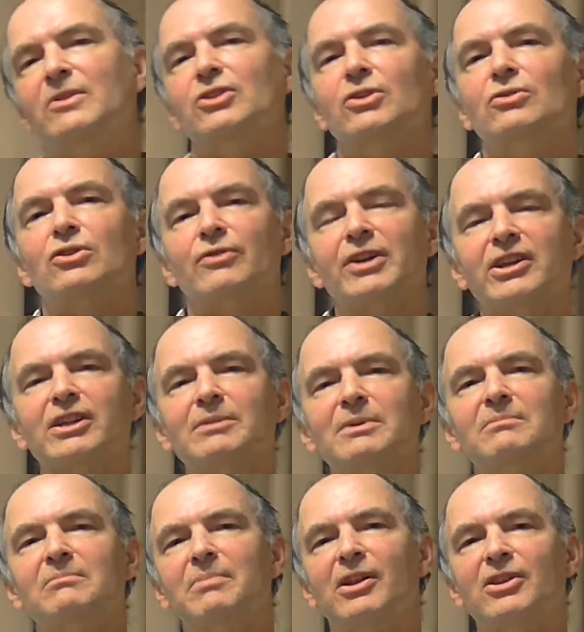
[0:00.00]
new curriculum,
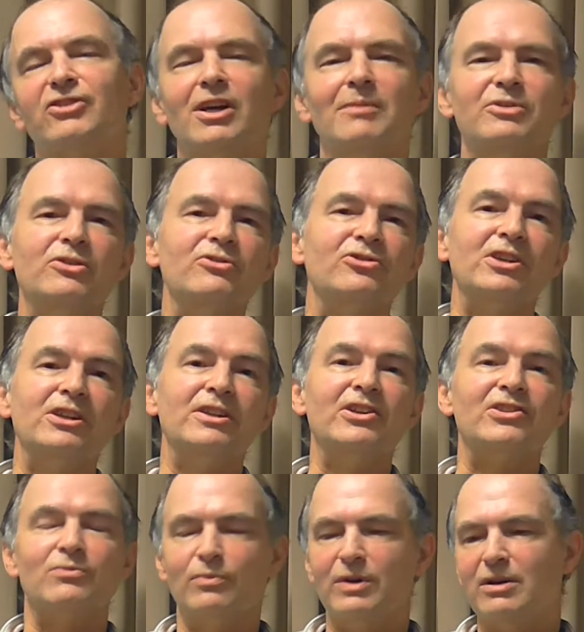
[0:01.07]
and by the time you see
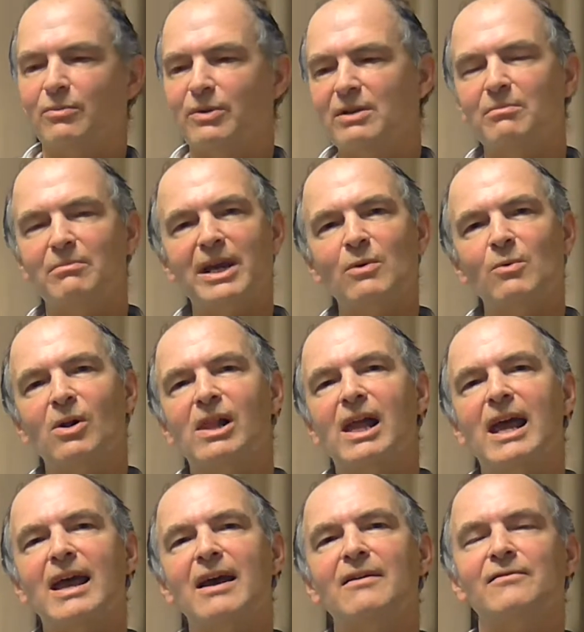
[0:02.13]
this, we may well
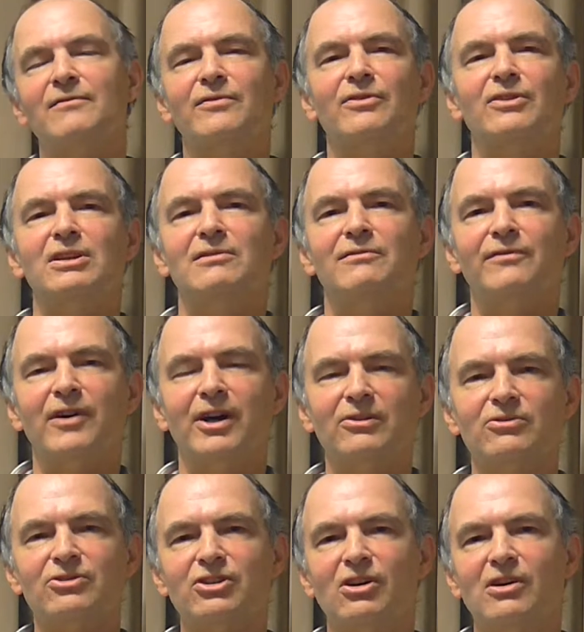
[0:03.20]
have the
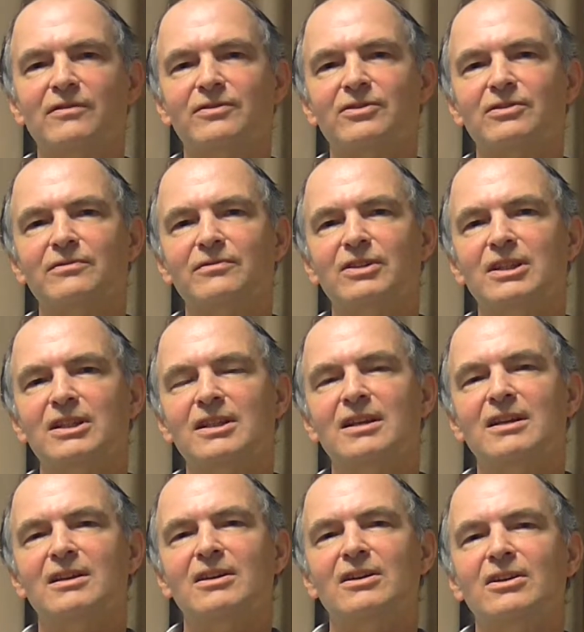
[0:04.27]
final draft of
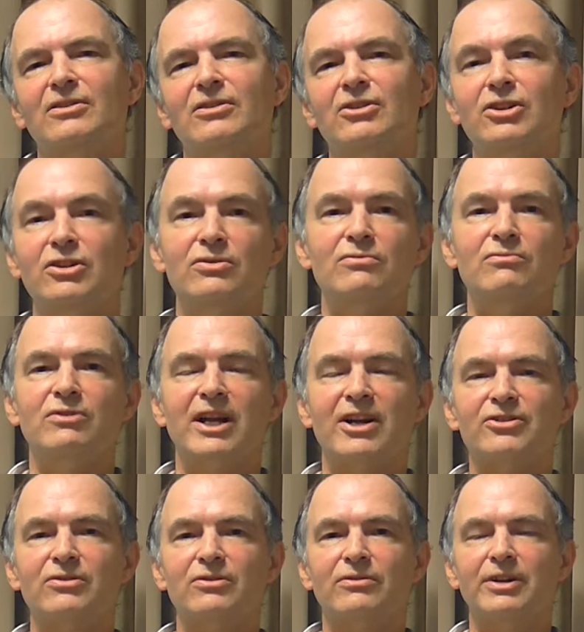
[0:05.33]
the new
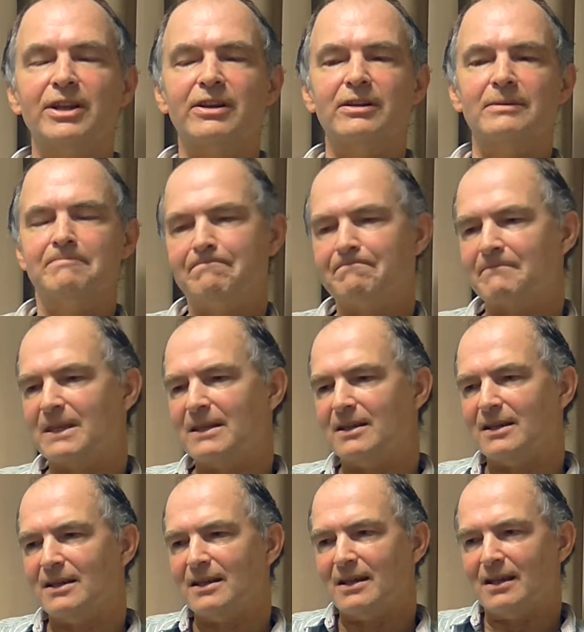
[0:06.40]
national curriculum.
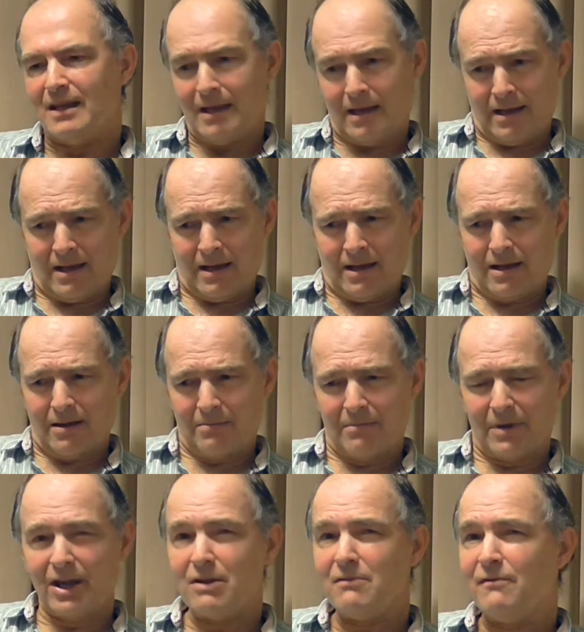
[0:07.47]

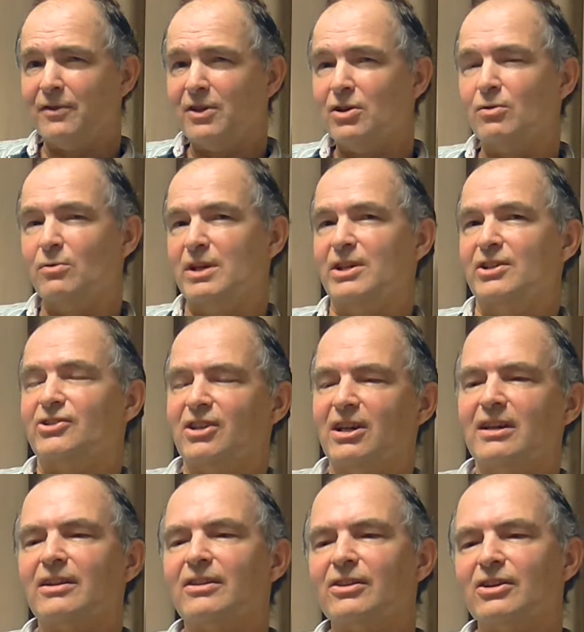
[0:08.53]
My own view is
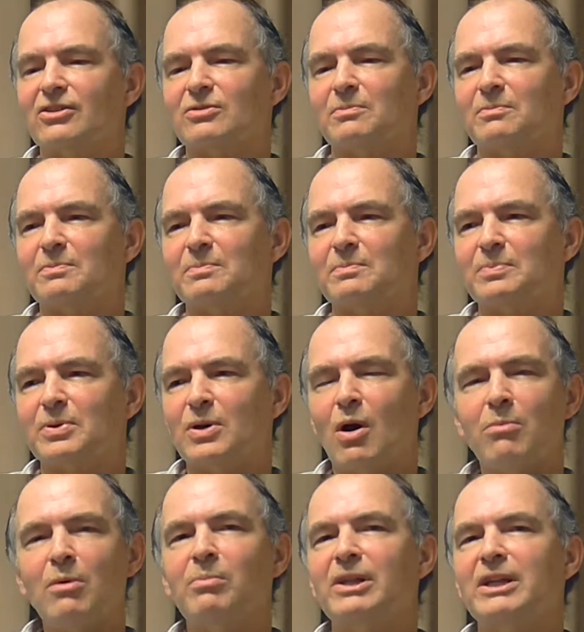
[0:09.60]
that
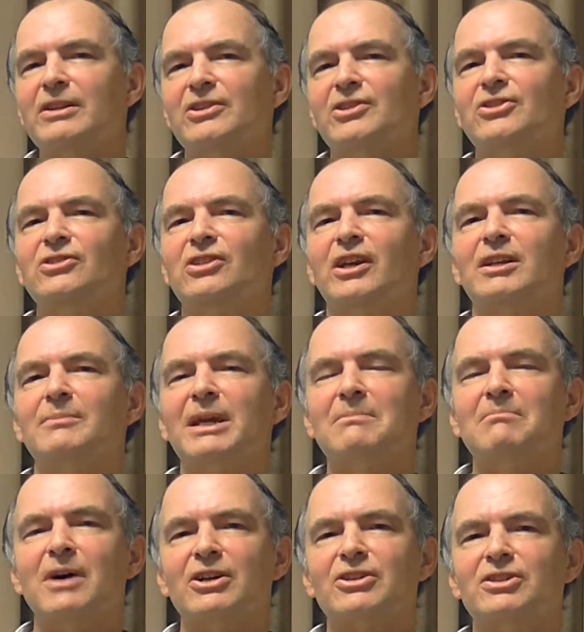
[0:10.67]
probably this isn't going to
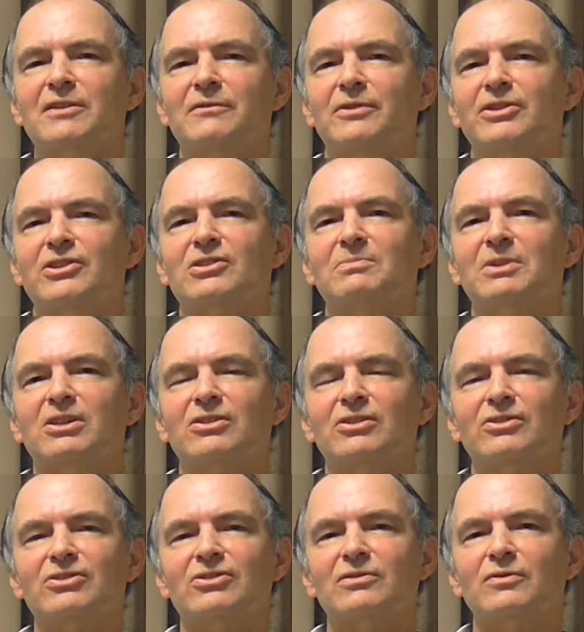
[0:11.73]
make much difference
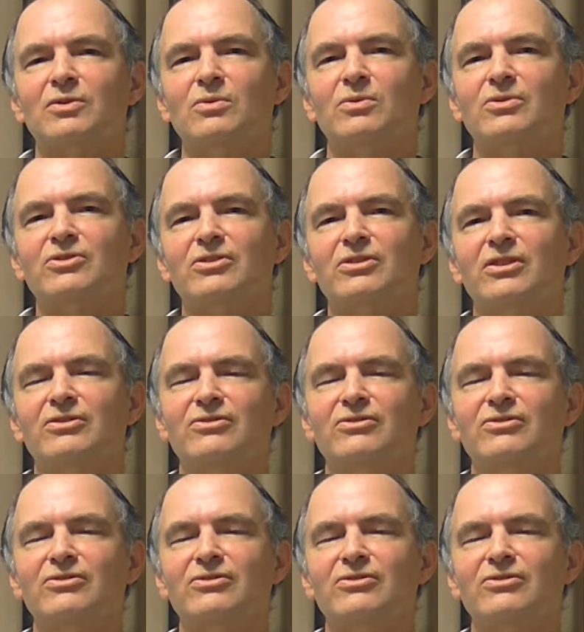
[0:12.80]
because, of course,